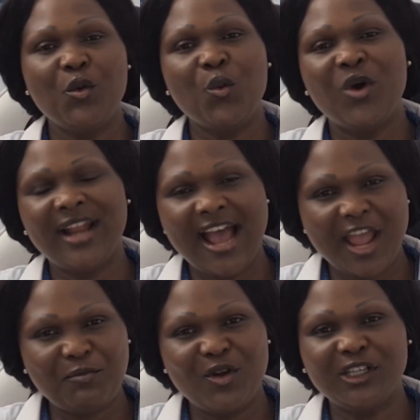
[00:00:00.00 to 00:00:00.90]
what
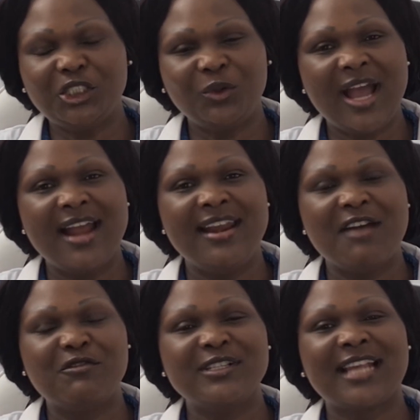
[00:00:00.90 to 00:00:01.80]
high blood sugar
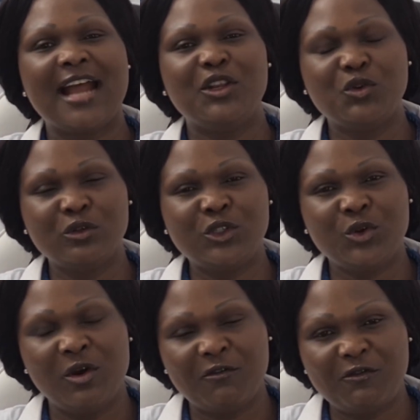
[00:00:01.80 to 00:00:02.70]
levels can do to
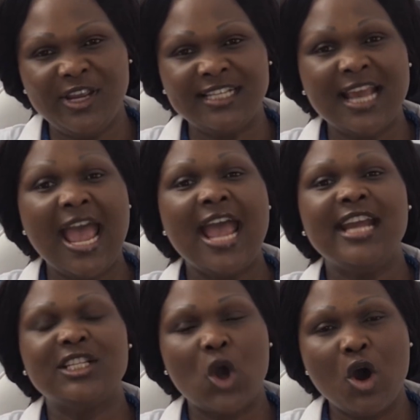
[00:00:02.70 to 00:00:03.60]
your feet
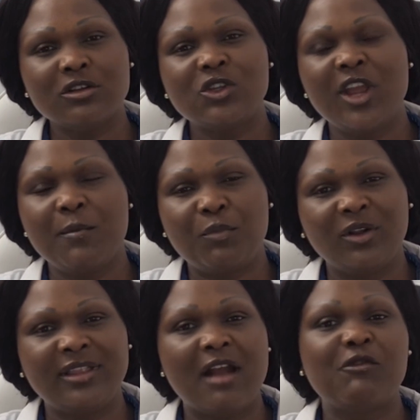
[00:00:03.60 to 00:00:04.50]
is also
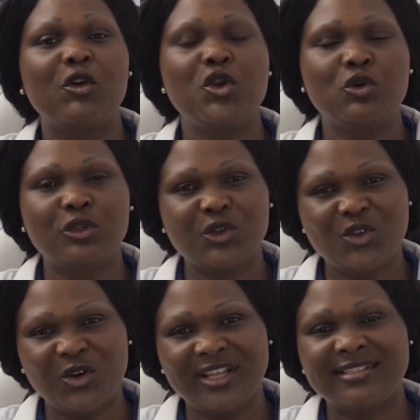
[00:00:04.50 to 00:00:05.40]
important for you to
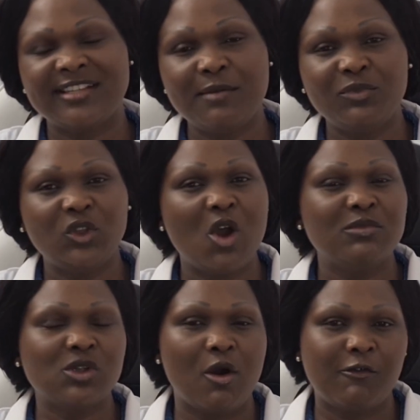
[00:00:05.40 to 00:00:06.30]
know the
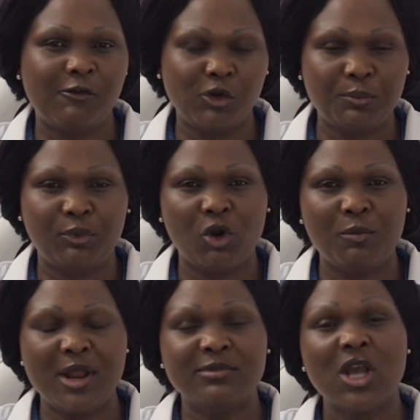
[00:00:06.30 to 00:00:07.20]
symptoms of foot
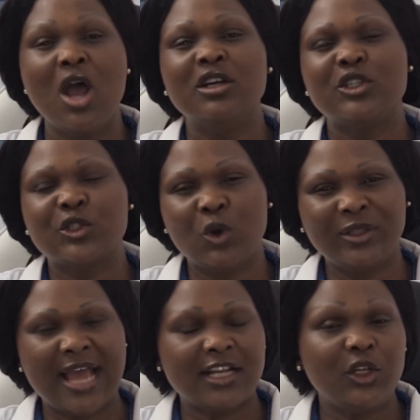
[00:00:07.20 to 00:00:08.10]
problems so
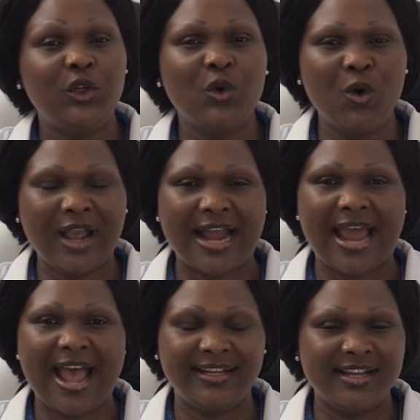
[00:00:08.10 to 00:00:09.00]
that you
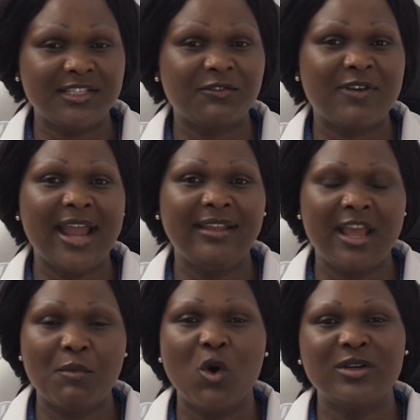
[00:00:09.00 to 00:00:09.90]
can identify
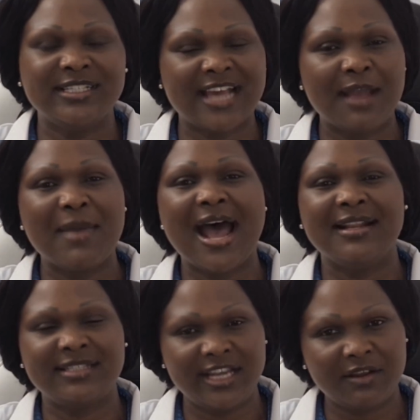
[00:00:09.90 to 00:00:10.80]
them on time
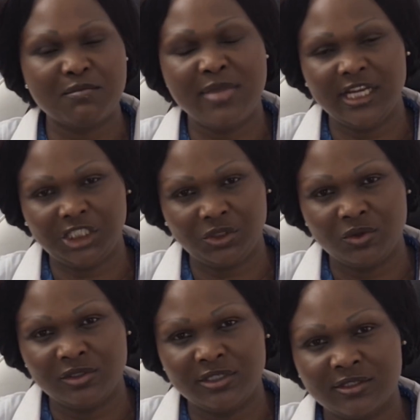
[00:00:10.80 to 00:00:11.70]
and take
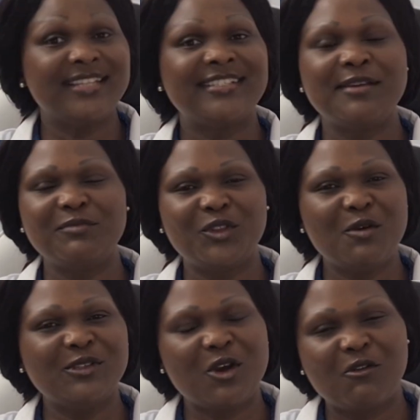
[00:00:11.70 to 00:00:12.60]
measures. The
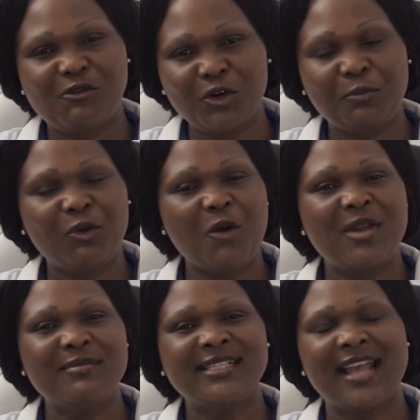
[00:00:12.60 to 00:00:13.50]
symptoms of foot
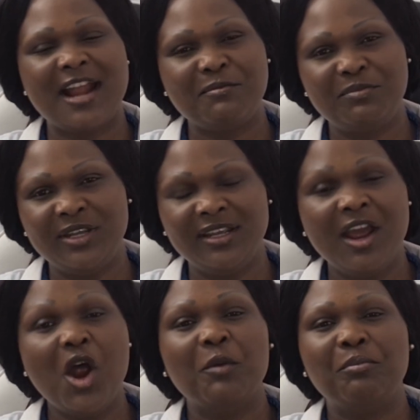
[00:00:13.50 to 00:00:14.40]
problems can be
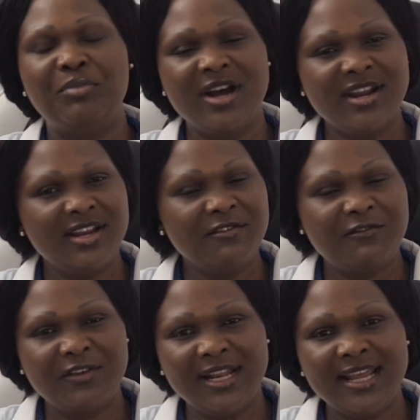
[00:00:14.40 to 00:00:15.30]
burning
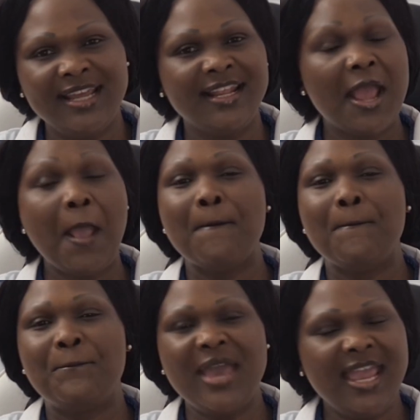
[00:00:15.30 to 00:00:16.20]
feeling,
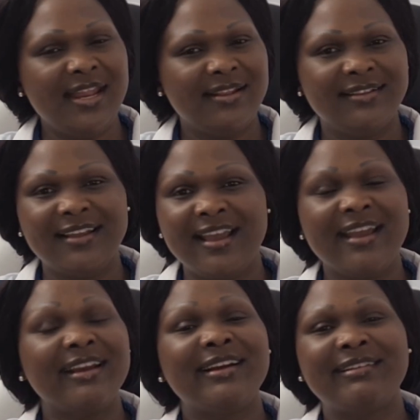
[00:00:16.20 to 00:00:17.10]
pain,
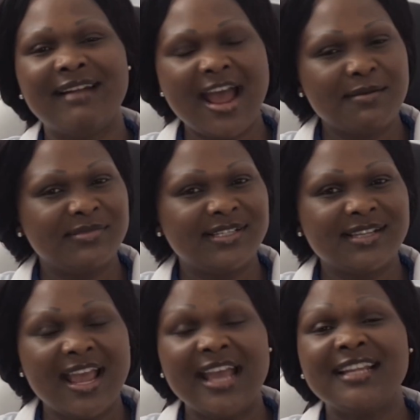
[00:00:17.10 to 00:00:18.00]

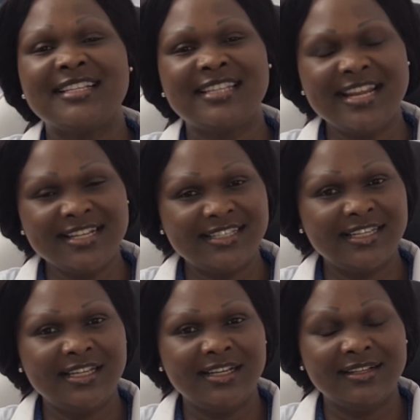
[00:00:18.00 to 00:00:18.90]
cramps,
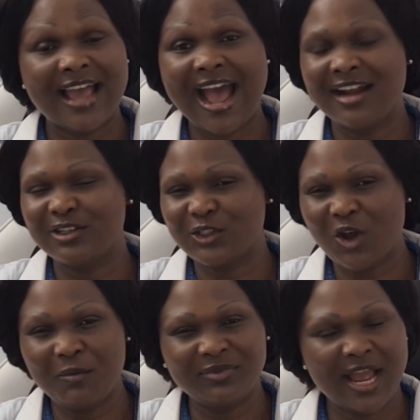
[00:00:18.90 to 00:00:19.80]
tingling, and
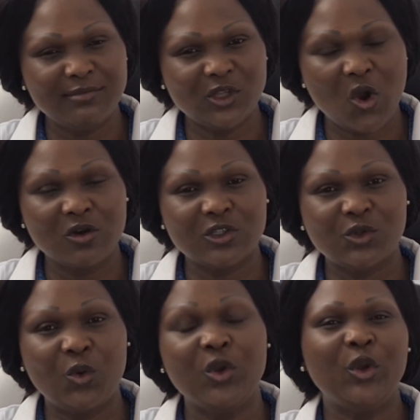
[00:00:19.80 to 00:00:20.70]
sometimes
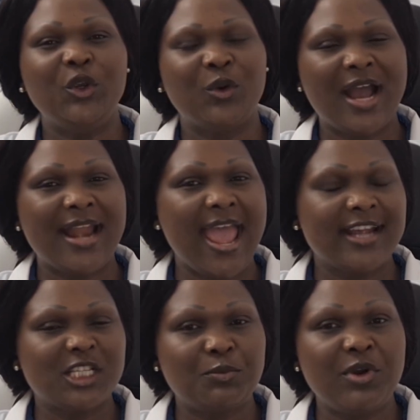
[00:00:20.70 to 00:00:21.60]
also you can
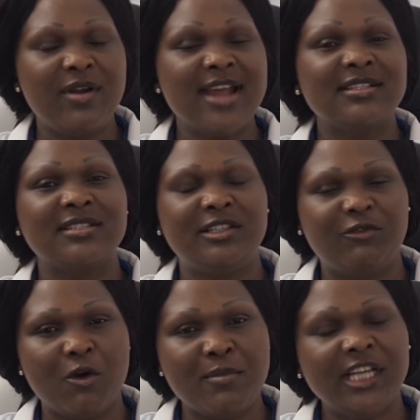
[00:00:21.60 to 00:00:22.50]
experience
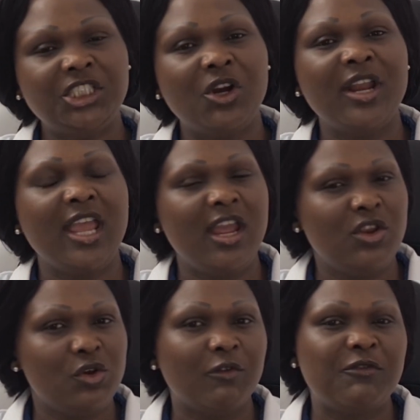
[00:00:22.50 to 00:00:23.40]
deformation in
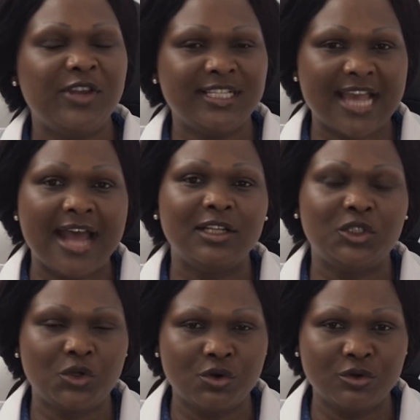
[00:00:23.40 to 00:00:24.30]
your feet
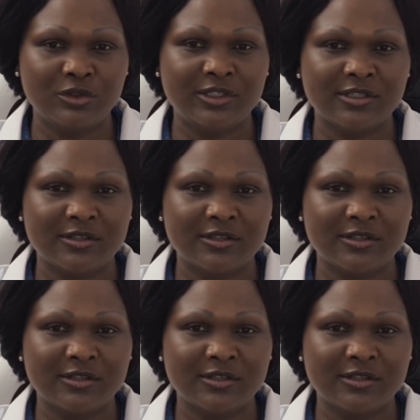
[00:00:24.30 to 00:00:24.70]
and toes.